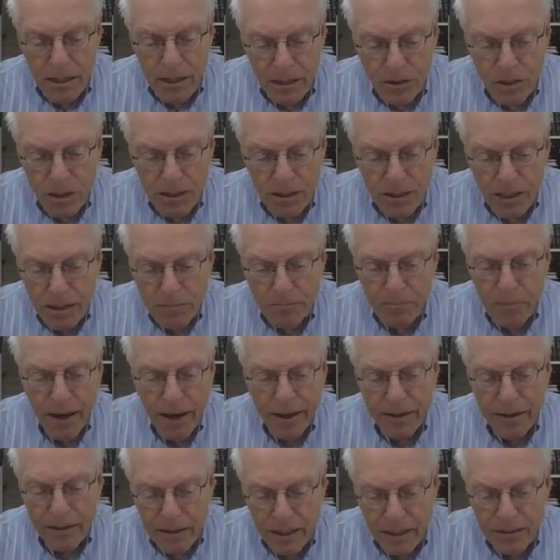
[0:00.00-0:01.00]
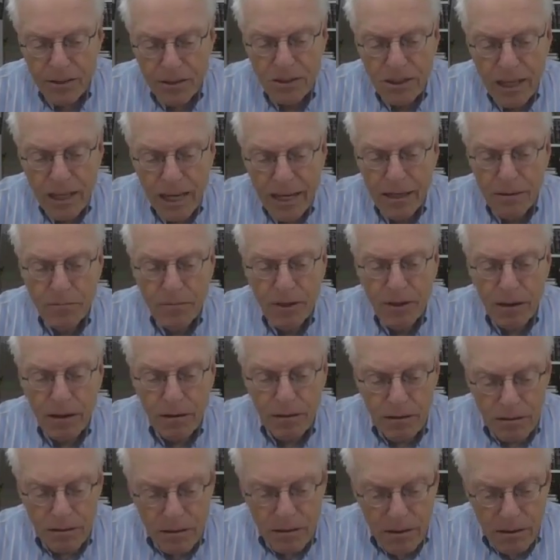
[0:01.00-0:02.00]
He shouldn't get paid unless there's Adam
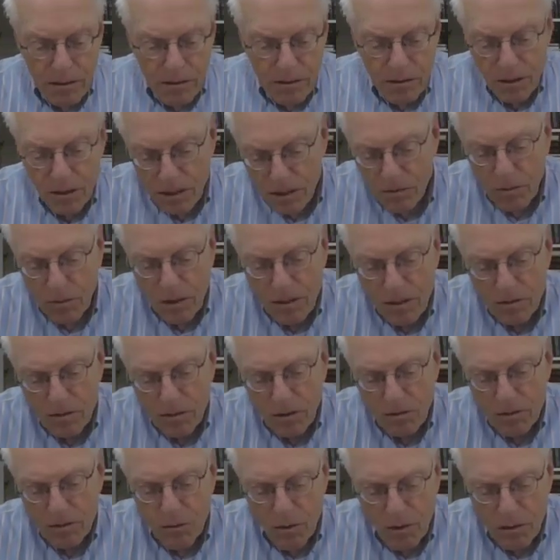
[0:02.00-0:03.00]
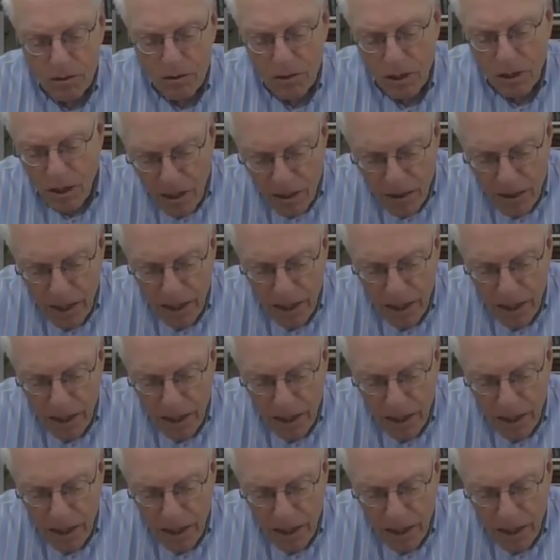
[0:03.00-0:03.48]
there. So this way there's no shvur.